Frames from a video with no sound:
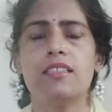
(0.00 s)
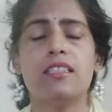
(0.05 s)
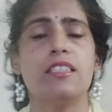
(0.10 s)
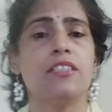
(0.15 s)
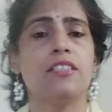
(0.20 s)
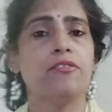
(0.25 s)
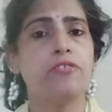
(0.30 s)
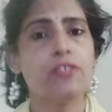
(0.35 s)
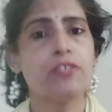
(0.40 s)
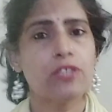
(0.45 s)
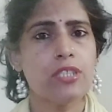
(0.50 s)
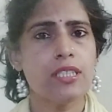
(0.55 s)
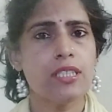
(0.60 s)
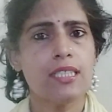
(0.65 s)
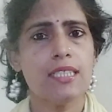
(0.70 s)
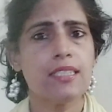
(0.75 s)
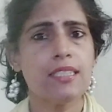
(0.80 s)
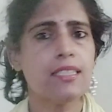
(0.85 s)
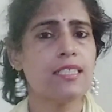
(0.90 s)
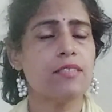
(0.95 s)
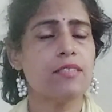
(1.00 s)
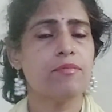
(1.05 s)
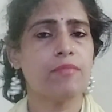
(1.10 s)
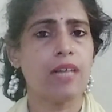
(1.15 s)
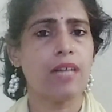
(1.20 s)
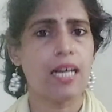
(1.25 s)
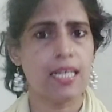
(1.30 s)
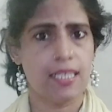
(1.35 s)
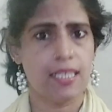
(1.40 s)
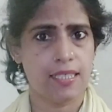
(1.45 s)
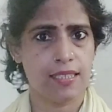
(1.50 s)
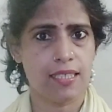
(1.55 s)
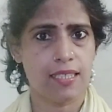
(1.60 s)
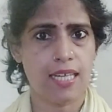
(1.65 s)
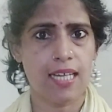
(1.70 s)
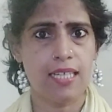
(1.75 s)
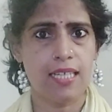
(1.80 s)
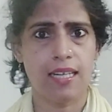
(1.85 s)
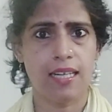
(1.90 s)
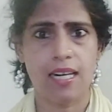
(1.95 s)
The diffusion is in my
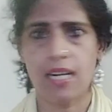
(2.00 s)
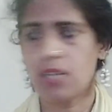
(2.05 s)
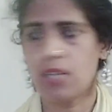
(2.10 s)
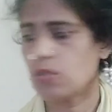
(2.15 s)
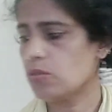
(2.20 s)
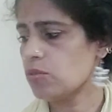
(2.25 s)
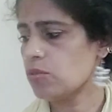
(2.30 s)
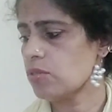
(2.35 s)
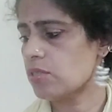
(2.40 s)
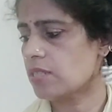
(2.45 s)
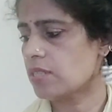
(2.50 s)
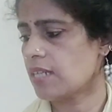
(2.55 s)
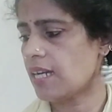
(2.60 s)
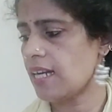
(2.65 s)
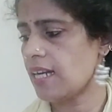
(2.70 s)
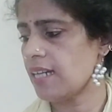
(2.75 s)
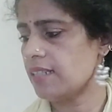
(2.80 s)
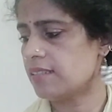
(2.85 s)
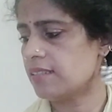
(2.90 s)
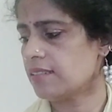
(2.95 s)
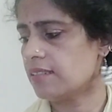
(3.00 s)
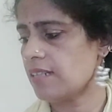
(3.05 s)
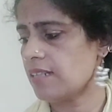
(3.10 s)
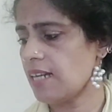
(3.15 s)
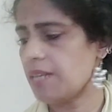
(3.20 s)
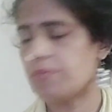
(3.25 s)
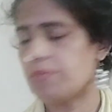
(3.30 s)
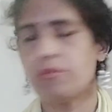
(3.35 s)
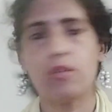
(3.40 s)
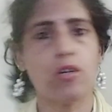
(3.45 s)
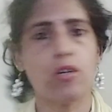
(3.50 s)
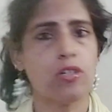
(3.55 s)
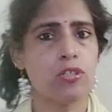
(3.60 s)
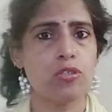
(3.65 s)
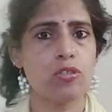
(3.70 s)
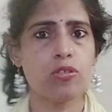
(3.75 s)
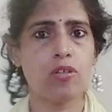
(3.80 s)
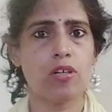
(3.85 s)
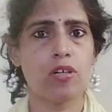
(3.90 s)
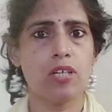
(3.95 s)
entire house, and I'm
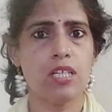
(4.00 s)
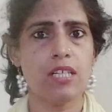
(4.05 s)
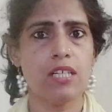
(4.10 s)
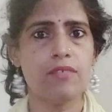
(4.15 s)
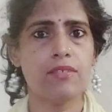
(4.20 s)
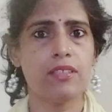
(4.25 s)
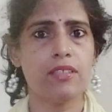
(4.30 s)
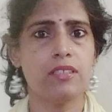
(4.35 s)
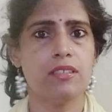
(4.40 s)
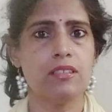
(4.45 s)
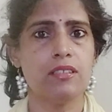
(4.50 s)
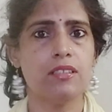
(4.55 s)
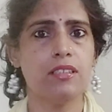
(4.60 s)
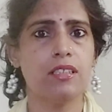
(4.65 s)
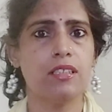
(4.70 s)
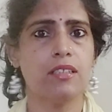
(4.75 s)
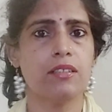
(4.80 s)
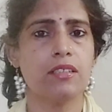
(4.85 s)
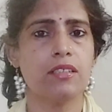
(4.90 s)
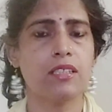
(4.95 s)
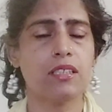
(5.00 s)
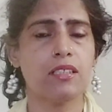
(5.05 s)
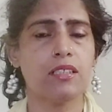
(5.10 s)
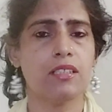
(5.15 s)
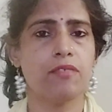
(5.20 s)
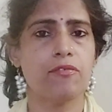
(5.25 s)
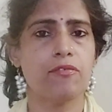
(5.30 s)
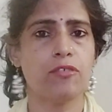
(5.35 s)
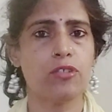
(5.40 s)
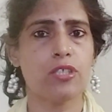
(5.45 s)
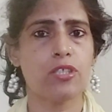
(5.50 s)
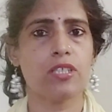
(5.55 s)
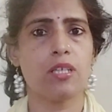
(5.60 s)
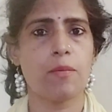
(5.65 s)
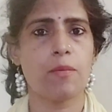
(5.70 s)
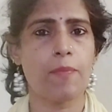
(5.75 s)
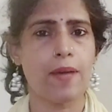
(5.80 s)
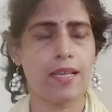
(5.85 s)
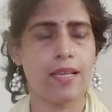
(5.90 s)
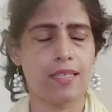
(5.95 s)
not sure if the diffusion
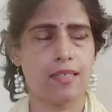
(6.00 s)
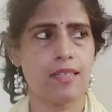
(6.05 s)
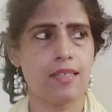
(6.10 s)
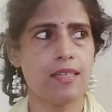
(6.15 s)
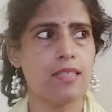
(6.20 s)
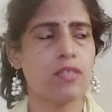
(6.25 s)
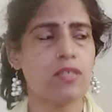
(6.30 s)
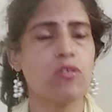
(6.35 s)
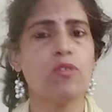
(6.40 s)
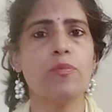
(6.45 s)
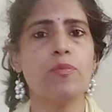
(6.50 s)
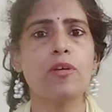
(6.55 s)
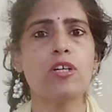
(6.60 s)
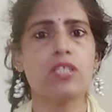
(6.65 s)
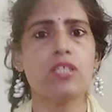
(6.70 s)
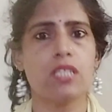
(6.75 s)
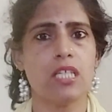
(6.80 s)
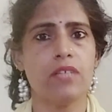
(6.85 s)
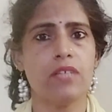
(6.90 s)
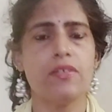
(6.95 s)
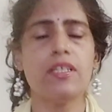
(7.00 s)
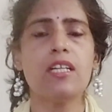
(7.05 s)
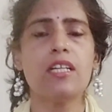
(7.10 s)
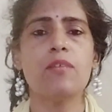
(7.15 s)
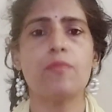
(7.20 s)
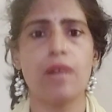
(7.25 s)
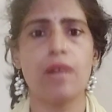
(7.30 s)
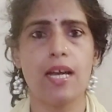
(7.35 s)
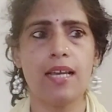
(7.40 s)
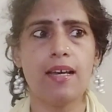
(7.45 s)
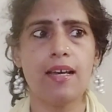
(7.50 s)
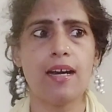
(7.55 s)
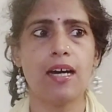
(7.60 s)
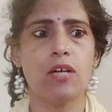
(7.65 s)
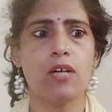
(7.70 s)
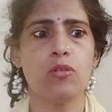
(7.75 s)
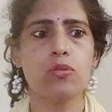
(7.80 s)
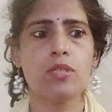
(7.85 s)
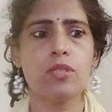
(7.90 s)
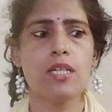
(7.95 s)
capacity is good, because even in my
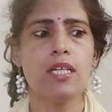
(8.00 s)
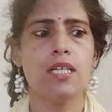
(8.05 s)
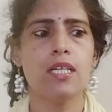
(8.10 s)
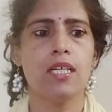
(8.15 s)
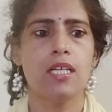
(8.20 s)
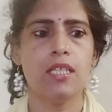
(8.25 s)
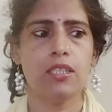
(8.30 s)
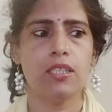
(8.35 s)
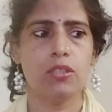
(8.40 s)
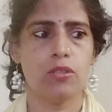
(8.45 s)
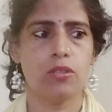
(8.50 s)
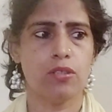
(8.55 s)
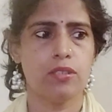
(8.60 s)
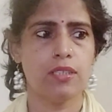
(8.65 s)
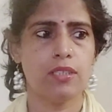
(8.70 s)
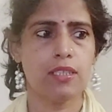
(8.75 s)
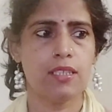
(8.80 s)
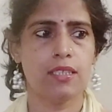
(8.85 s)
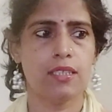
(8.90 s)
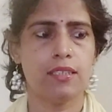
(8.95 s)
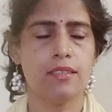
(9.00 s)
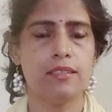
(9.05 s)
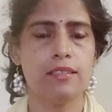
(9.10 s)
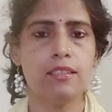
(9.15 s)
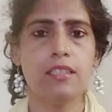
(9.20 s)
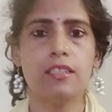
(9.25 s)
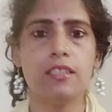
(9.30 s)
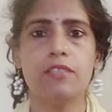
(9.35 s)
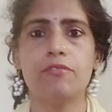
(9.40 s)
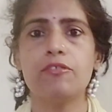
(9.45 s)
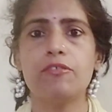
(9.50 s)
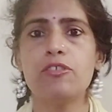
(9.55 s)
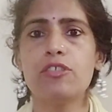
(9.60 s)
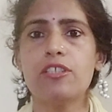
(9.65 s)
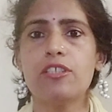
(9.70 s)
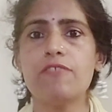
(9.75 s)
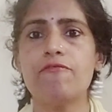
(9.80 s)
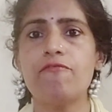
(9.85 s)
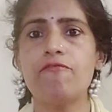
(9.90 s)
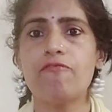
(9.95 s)
house the
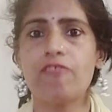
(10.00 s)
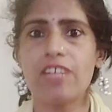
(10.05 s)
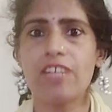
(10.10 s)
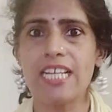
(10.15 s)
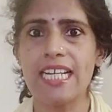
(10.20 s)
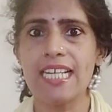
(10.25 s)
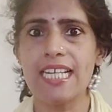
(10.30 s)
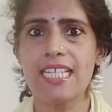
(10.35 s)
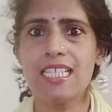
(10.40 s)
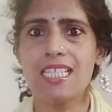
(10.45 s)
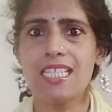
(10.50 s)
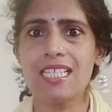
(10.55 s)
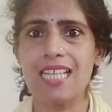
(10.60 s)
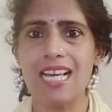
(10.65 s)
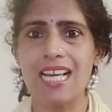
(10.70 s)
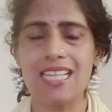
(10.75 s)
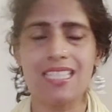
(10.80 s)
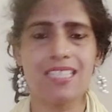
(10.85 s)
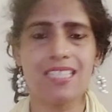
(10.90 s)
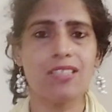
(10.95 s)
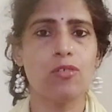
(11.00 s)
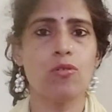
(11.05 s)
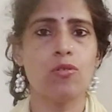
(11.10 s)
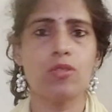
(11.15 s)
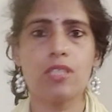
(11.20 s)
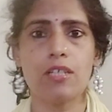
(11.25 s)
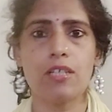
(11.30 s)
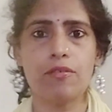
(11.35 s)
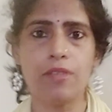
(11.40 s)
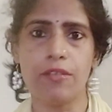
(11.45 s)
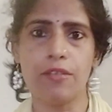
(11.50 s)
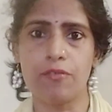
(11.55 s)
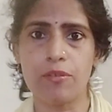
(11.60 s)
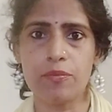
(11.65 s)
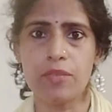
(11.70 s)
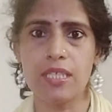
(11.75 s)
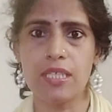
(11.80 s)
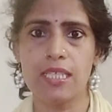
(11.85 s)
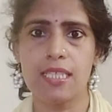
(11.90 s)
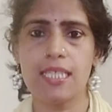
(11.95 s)
diffusion fades as it goes away
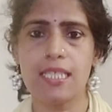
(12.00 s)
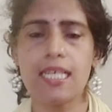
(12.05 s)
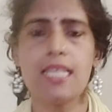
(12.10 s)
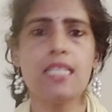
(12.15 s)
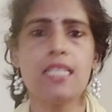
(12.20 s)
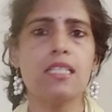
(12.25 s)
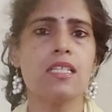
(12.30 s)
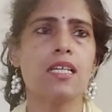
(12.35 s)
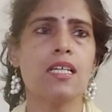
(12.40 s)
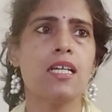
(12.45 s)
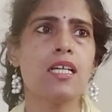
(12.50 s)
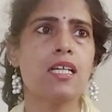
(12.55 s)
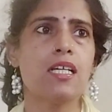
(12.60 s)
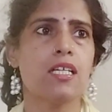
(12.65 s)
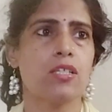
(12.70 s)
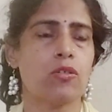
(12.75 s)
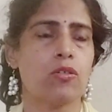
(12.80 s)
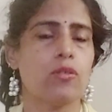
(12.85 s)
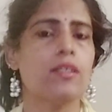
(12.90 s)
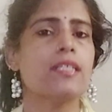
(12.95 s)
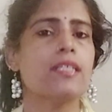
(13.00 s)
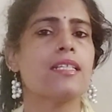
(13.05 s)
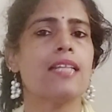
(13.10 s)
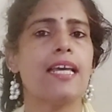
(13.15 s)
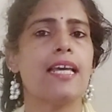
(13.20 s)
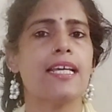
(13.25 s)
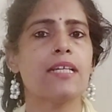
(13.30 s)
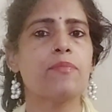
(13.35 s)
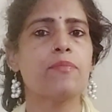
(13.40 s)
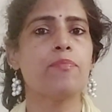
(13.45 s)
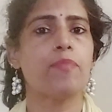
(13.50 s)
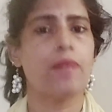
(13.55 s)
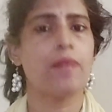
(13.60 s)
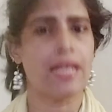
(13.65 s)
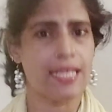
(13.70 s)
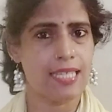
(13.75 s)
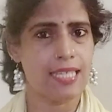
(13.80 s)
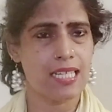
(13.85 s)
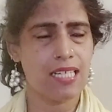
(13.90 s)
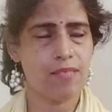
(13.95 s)
from the incense. So it's like
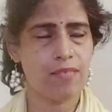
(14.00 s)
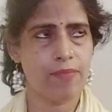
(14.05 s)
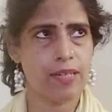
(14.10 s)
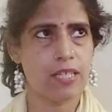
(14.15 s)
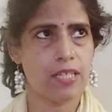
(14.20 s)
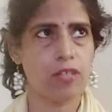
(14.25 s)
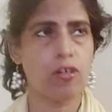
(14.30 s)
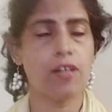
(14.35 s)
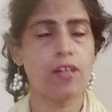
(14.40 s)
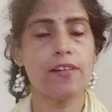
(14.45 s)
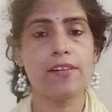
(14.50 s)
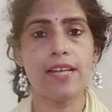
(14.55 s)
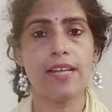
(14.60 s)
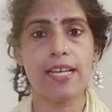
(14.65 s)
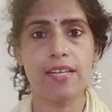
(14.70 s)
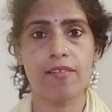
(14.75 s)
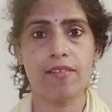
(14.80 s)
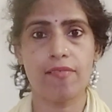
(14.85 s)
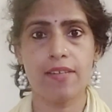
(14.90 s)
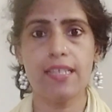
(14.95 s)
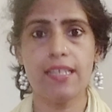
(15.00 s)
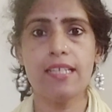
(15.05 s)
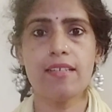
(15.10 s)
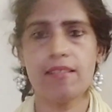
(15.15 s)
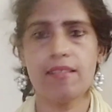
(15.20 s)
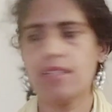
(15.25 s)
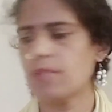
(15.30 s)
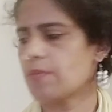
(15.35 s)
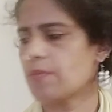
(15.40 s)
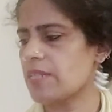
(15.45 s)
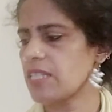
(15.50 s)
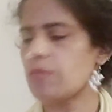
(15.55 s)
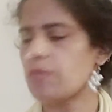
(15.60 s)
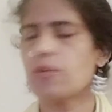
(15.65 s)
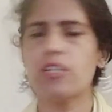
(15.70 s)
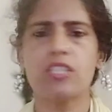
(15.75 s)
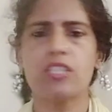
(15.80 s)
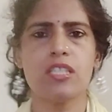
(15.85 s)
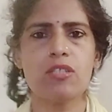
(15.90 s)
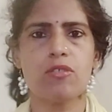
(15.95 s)
present, but not like really present,
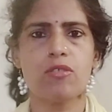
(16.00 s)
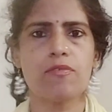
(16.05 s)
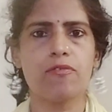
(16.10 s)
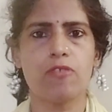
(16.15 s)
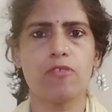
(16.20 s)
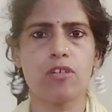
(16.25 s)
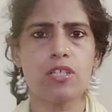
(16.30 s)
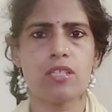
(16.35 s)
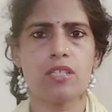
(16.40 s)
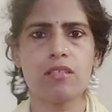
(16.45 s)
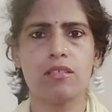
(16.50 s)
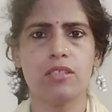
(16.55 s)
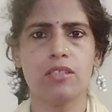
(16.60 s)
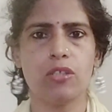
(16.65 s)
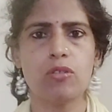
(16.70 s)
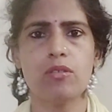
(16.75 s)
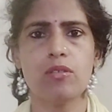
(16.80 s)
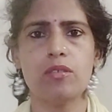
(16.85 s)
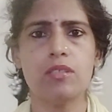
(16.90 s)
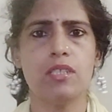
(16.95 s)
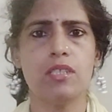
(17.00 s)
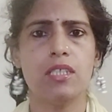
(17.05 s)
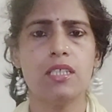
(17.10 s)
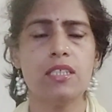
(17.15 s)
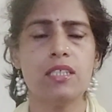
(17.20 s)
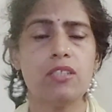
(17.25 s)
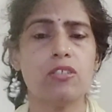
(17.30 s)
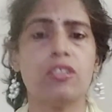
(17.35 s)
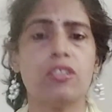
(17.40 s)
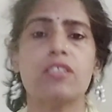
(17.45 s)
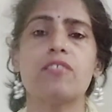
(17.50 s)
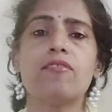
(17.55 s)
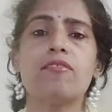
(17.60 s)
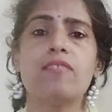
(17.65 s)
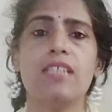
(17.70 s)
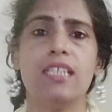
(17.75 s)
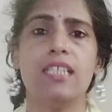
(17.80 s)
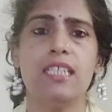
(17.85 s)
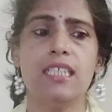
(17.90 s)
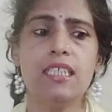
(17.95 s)
because it's of course not
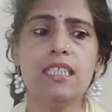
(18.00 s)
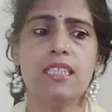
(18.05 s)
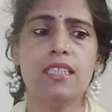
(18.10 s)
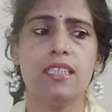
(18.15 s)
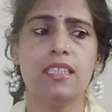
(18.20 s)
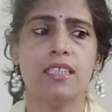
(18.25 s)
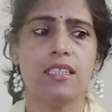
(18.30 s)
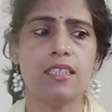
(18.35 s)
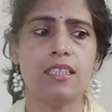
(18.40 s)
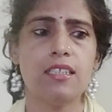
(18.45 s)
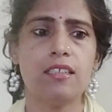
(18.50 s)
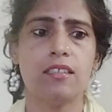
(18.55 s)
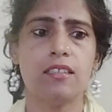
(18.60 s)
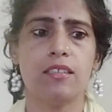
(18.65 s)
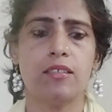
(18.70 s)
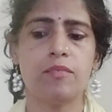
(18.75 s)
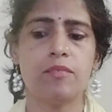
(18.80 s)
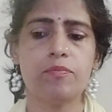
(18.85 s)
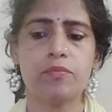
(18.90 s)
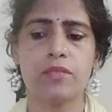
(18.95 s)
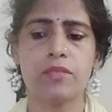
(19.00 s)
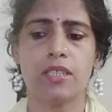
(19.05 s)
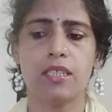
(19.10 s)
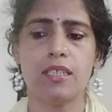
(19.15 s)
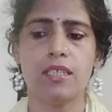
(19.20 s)
really a